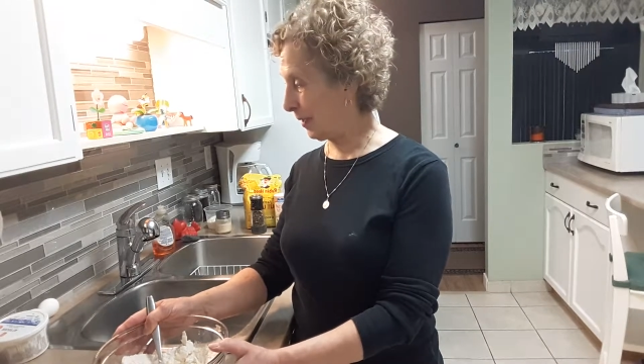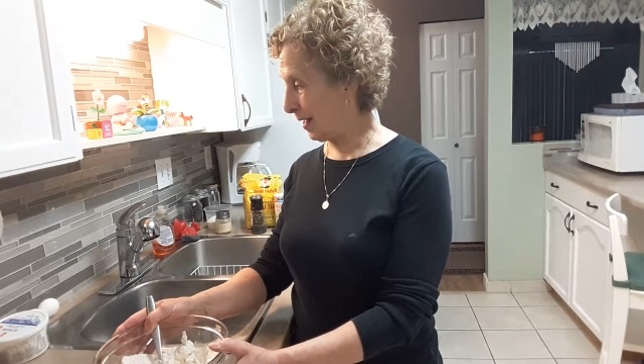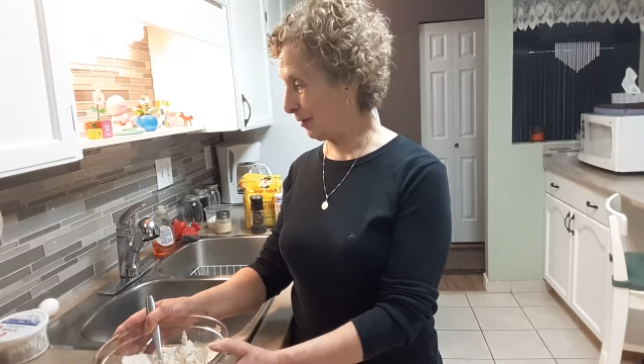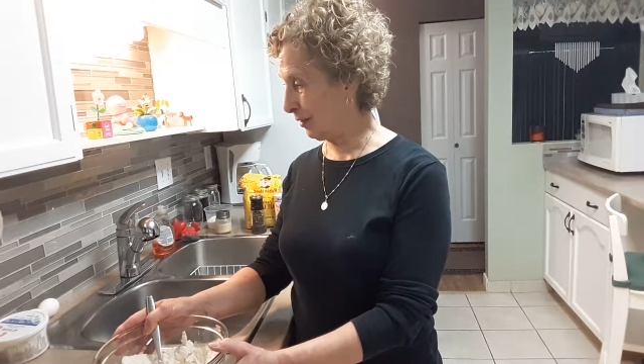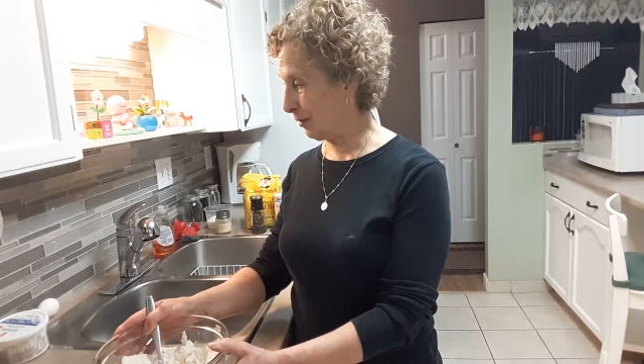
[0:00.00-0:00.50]

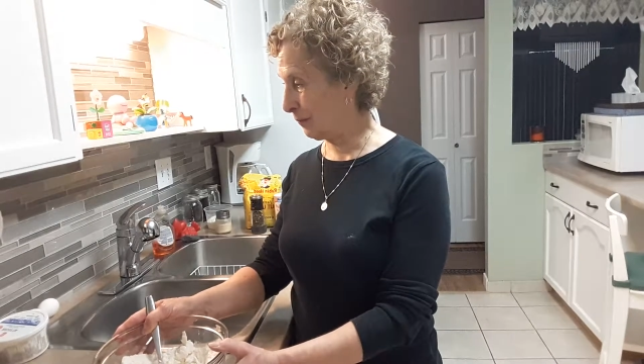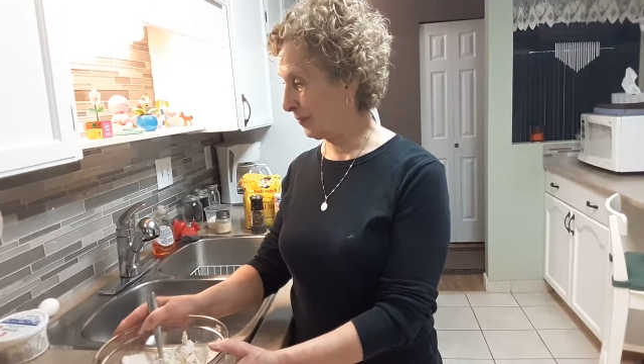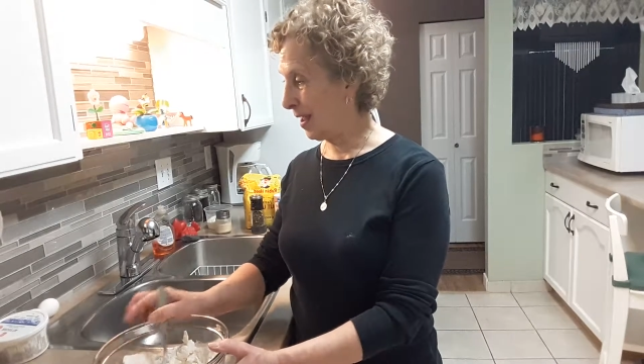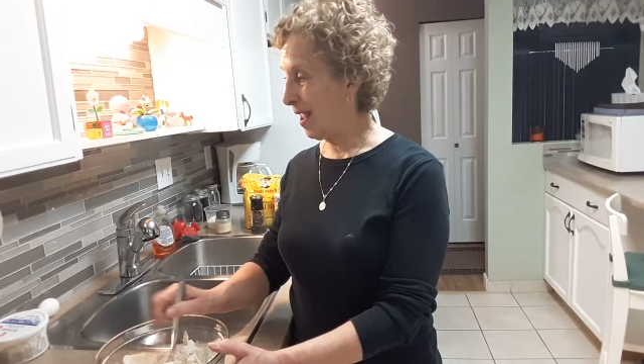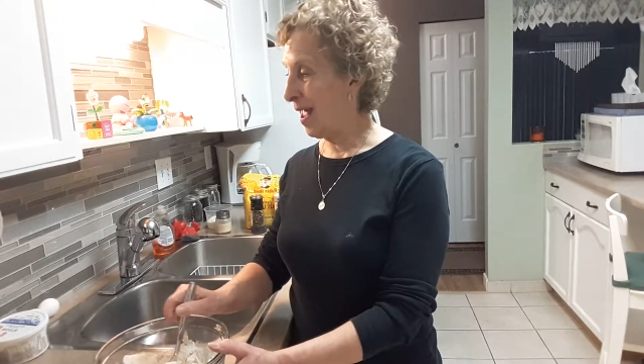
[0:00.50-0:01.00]
powder,
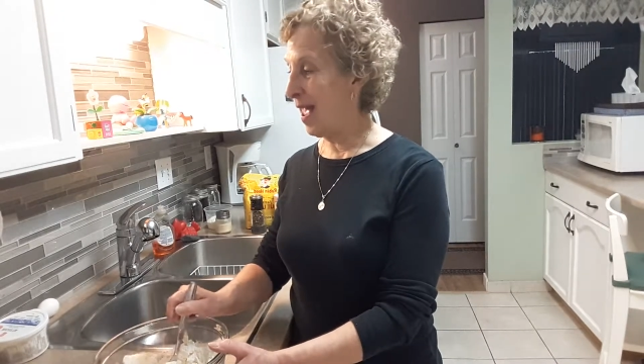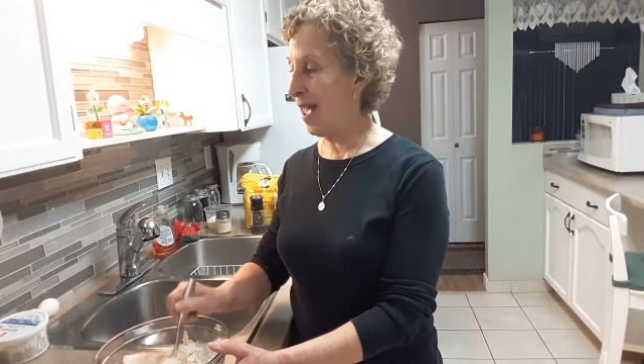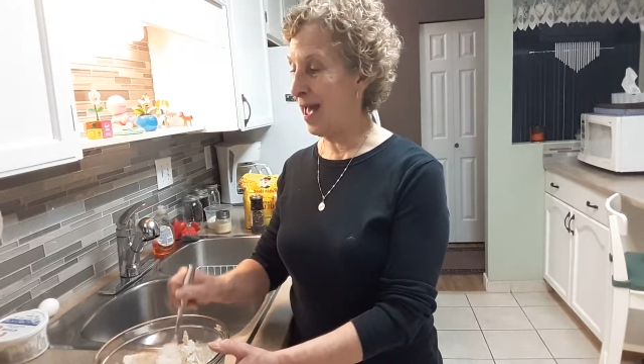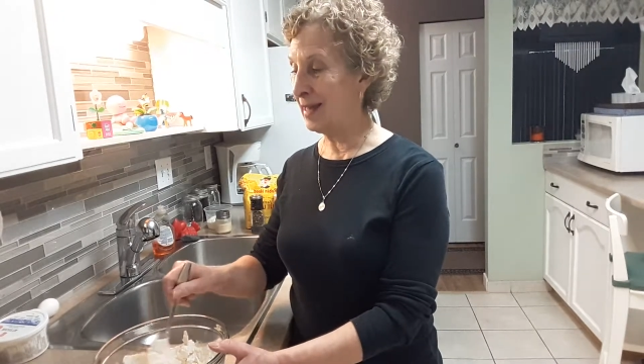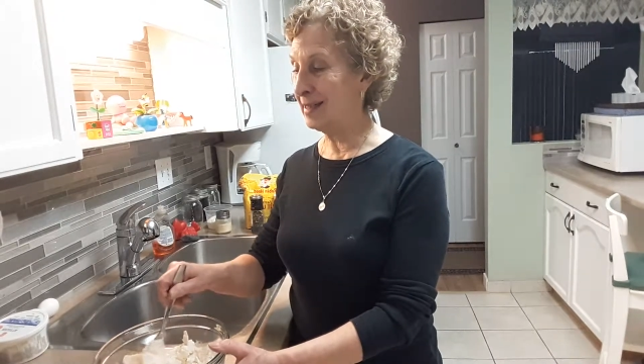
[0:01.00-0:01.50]

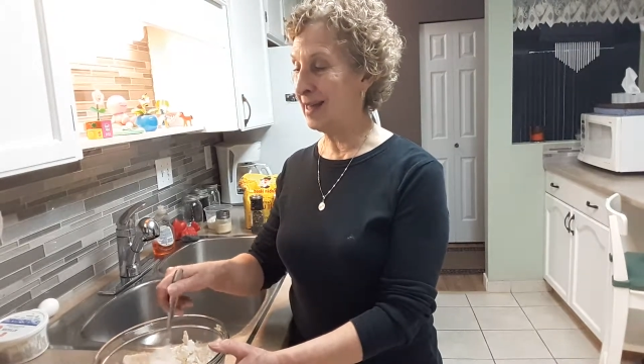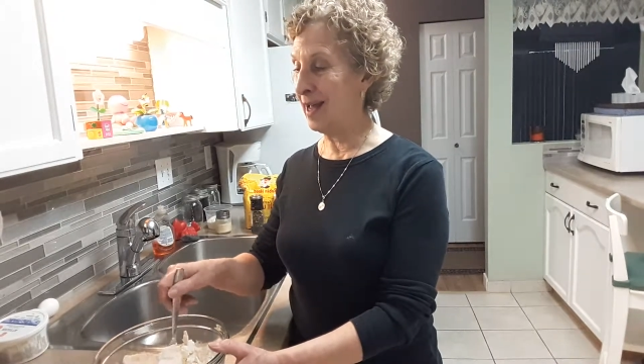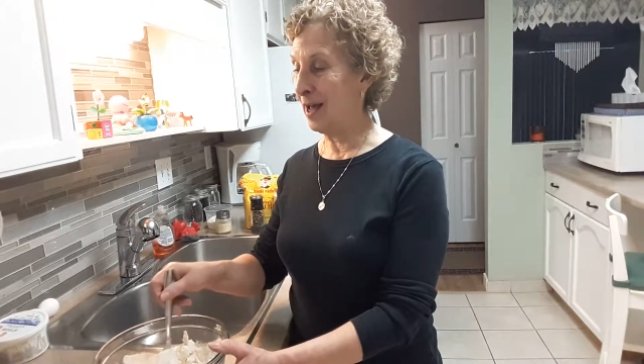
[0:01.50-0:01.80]
and